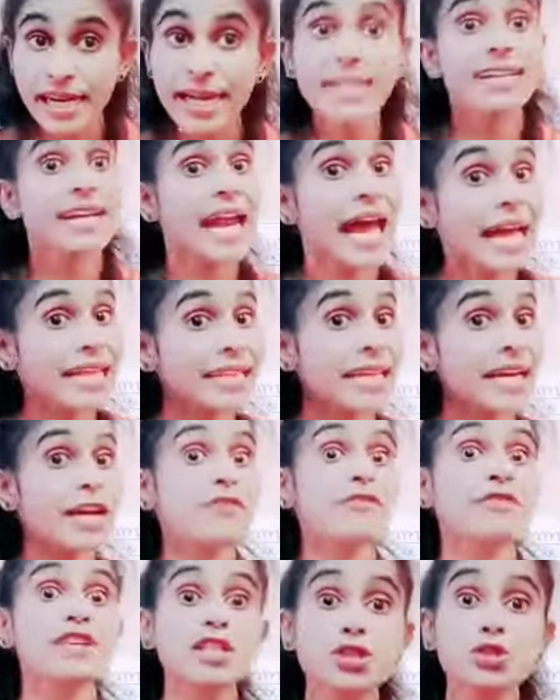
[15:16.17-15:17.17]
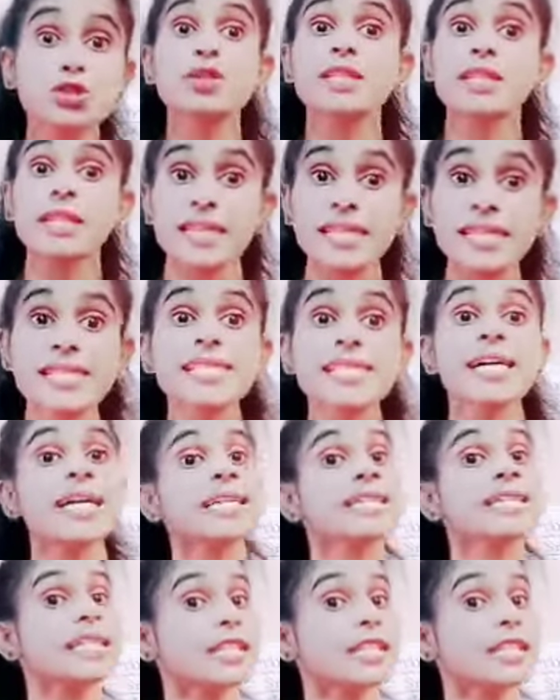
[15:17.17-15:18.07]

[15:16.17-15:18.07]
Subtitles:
Rather, we should consult the